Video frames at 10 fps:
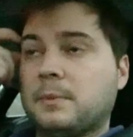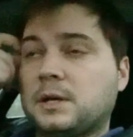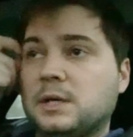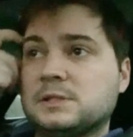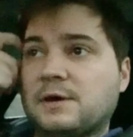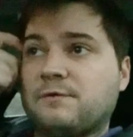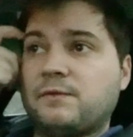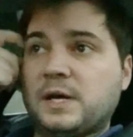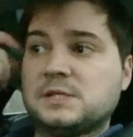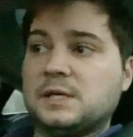because
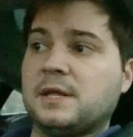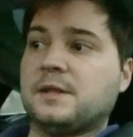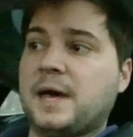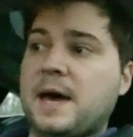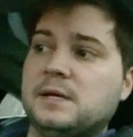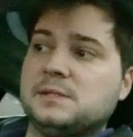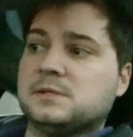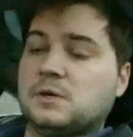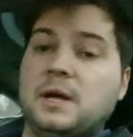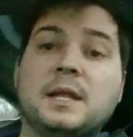I see that
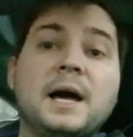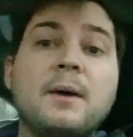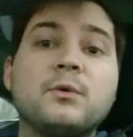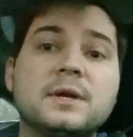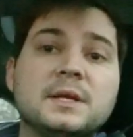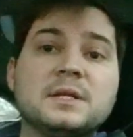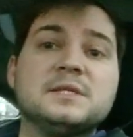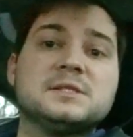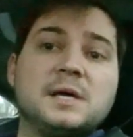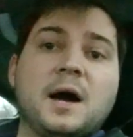is it. I wanted to at
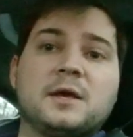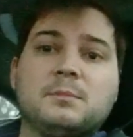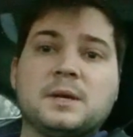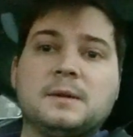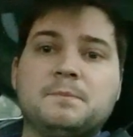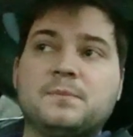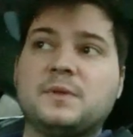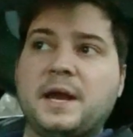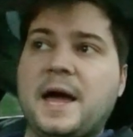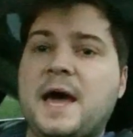least
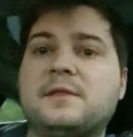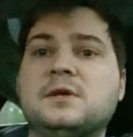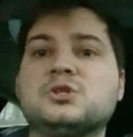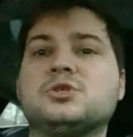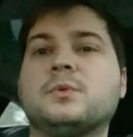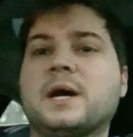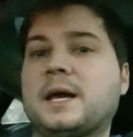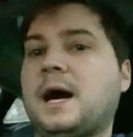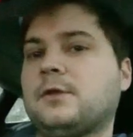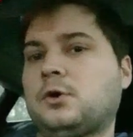document that I had the issue when I
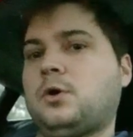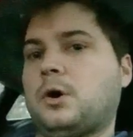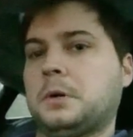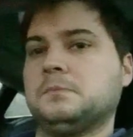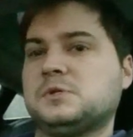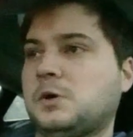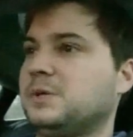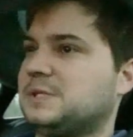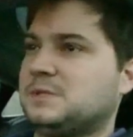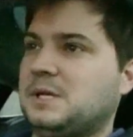got the car, so
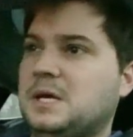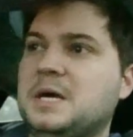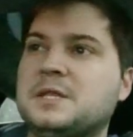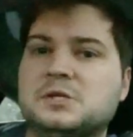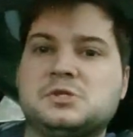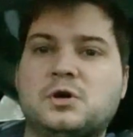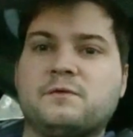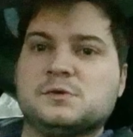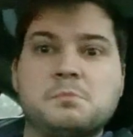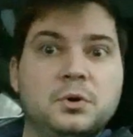it's in the
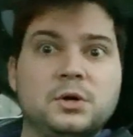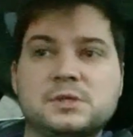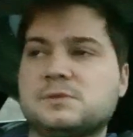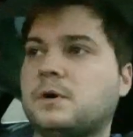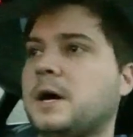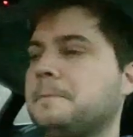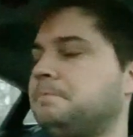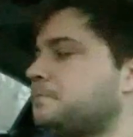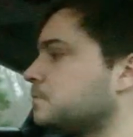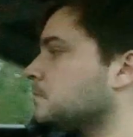service books, right?
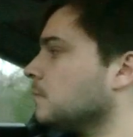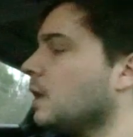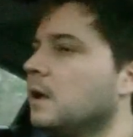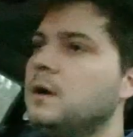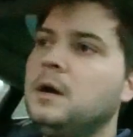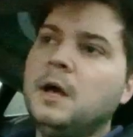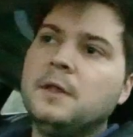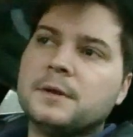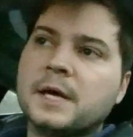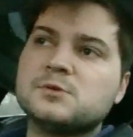
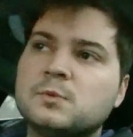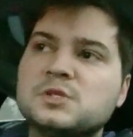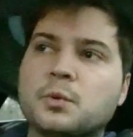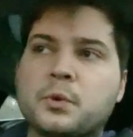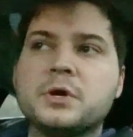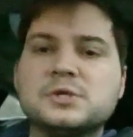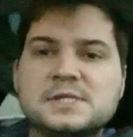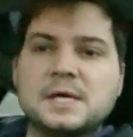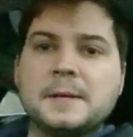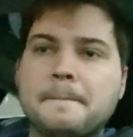The next one was the rear
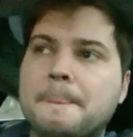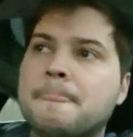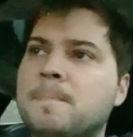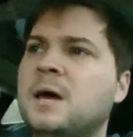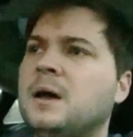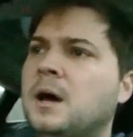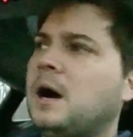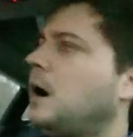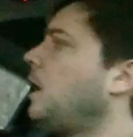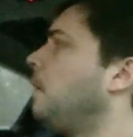seat.
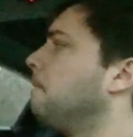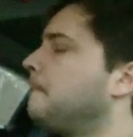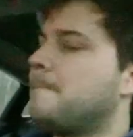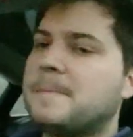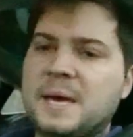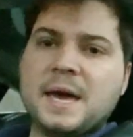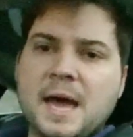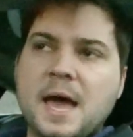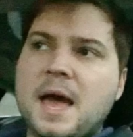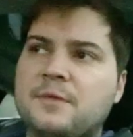
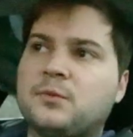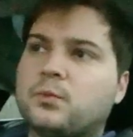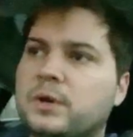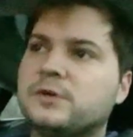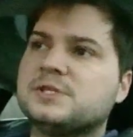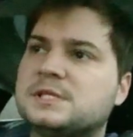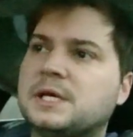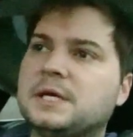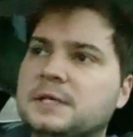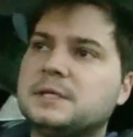The rear
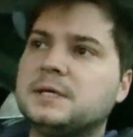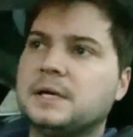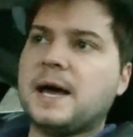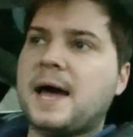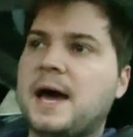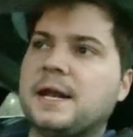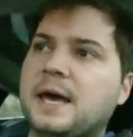seat had